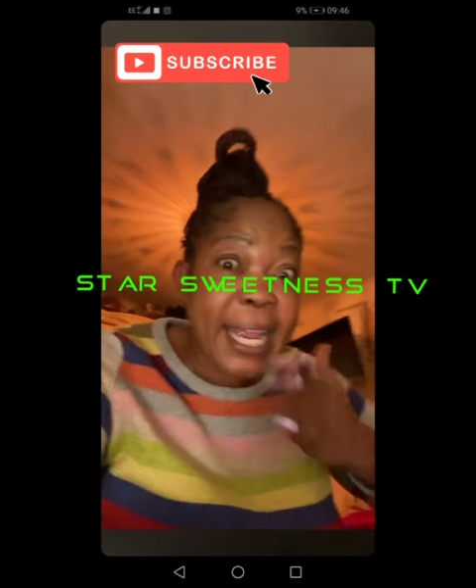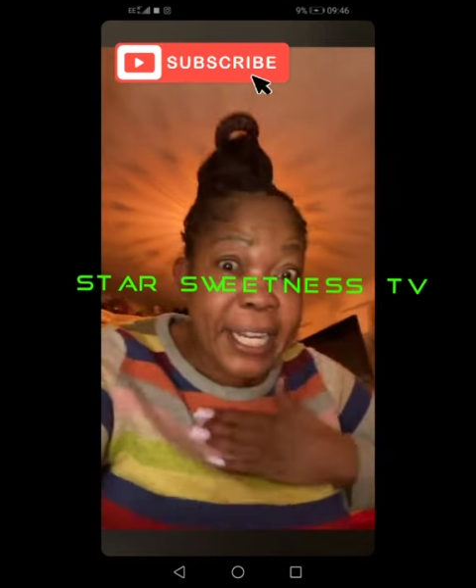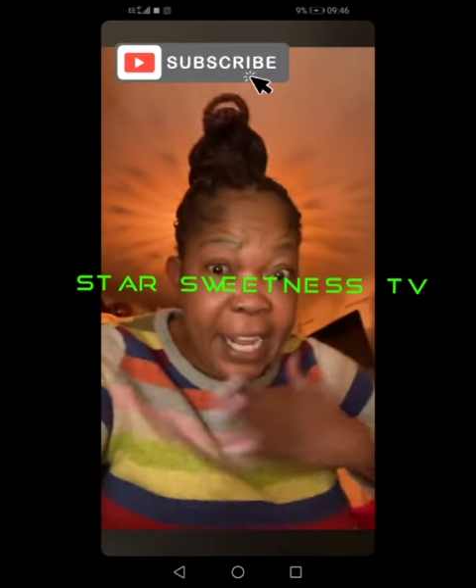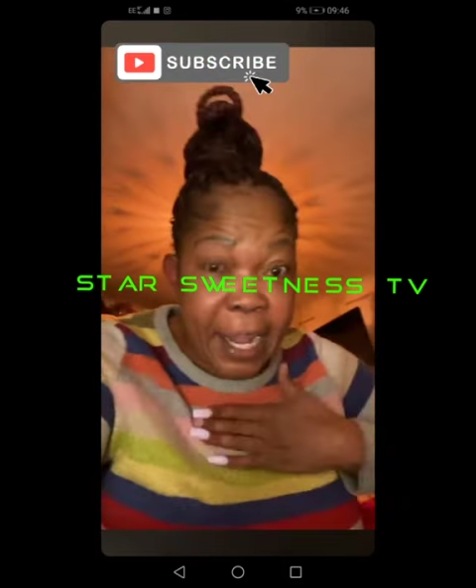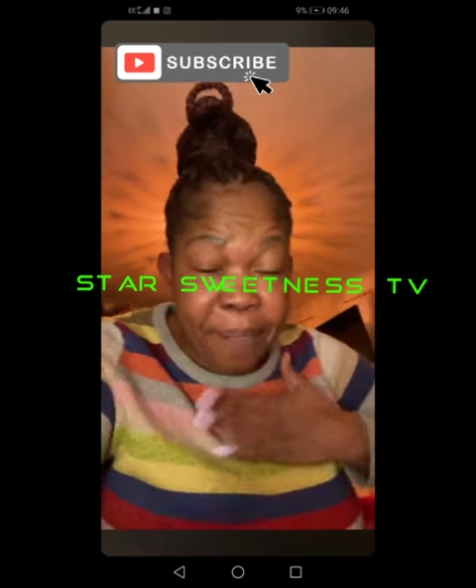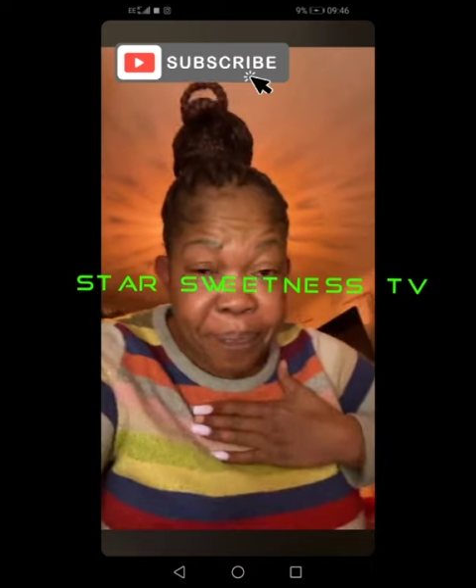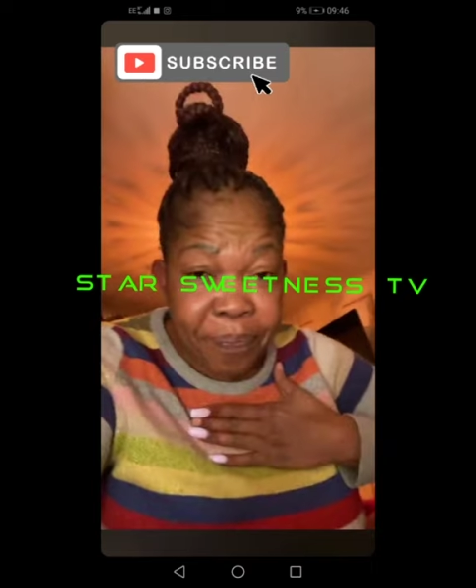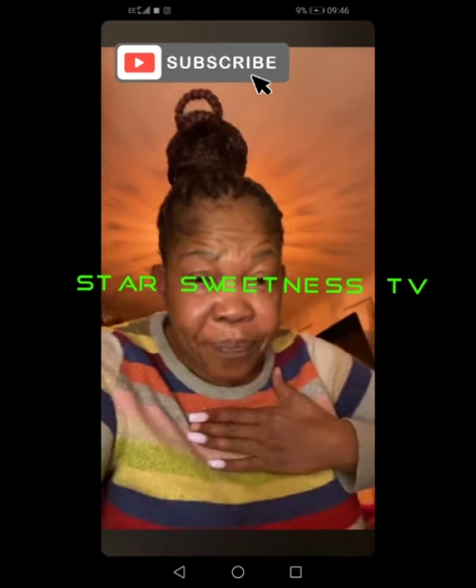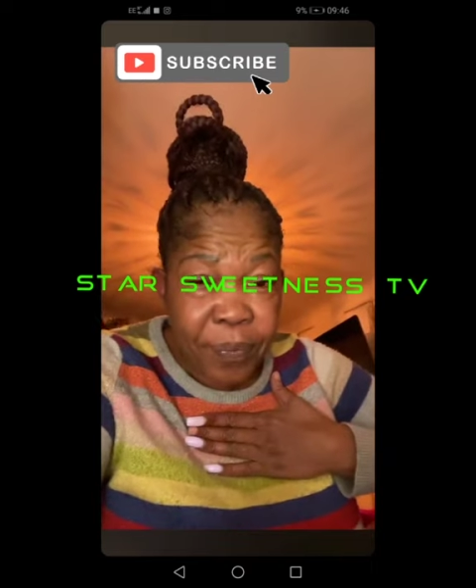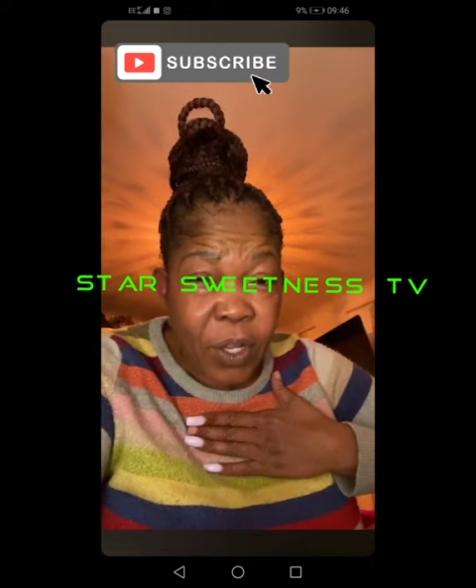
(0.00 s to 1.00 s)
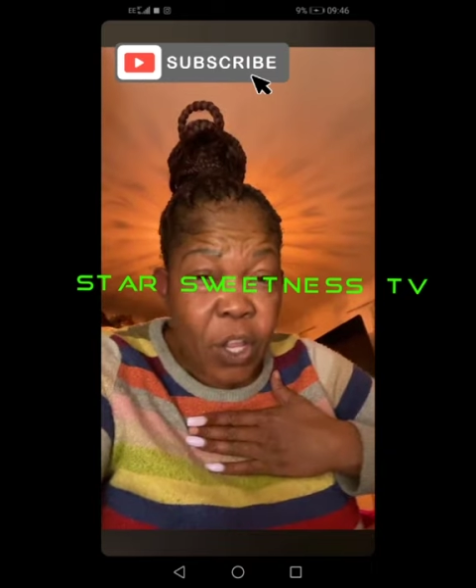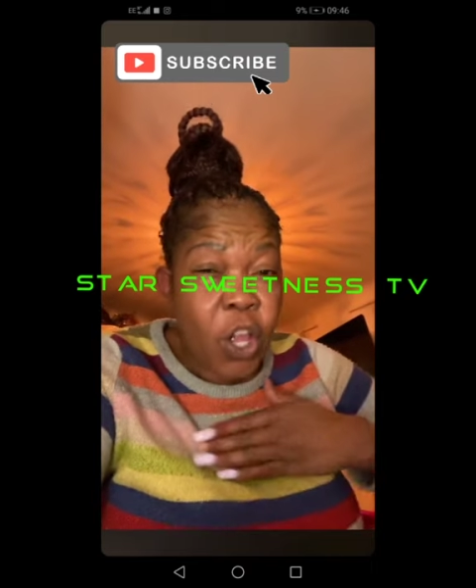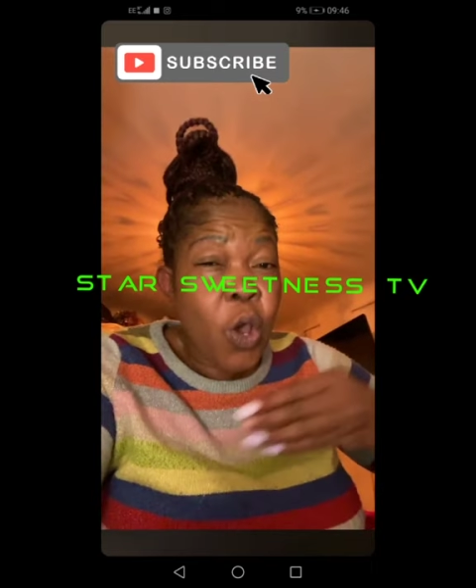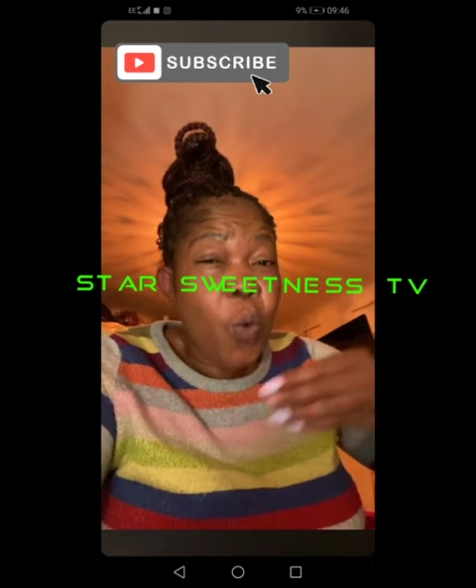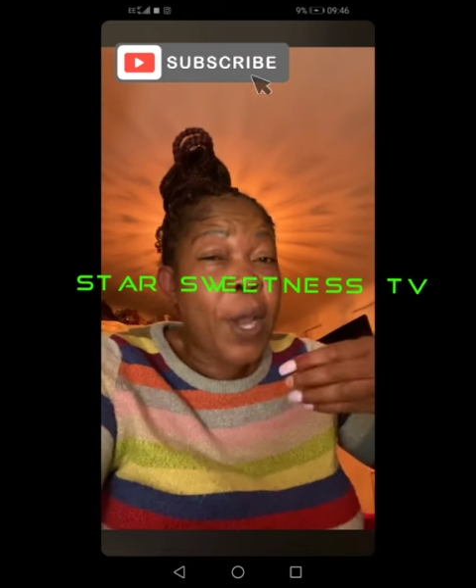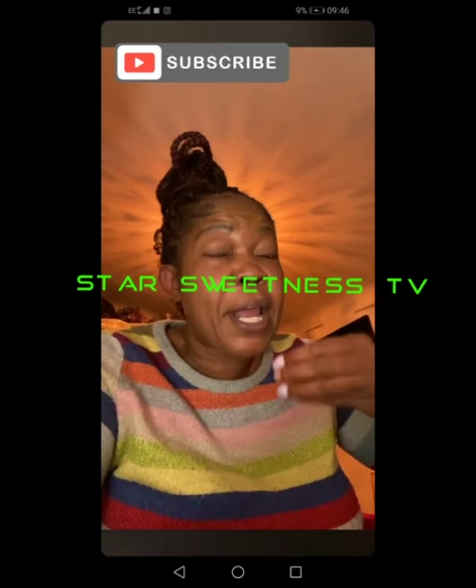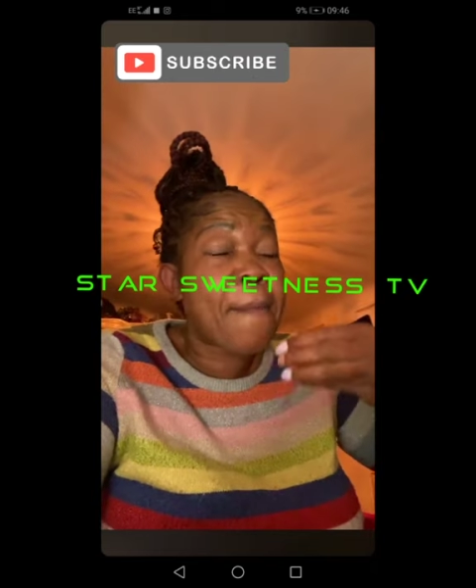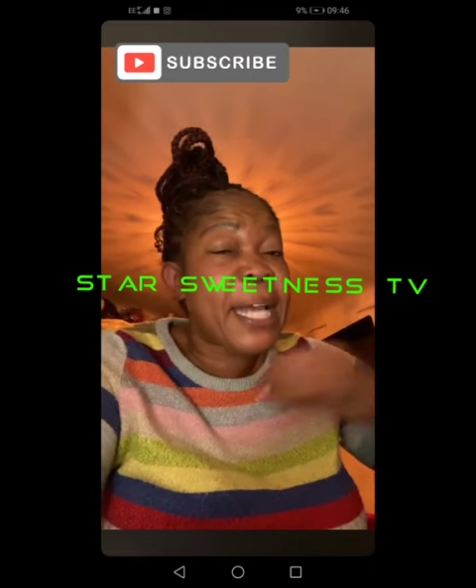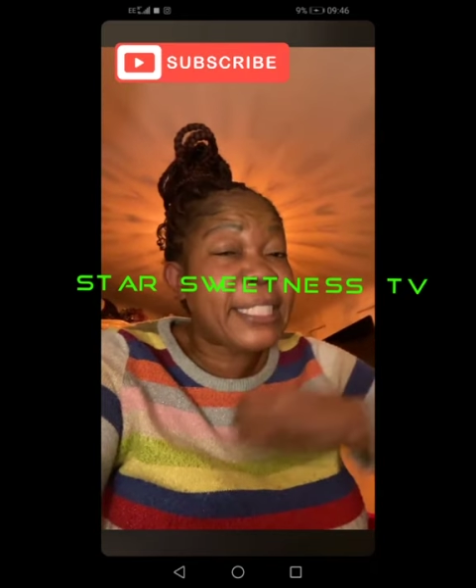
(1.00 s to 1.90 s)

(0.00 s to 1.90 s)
my DM, when you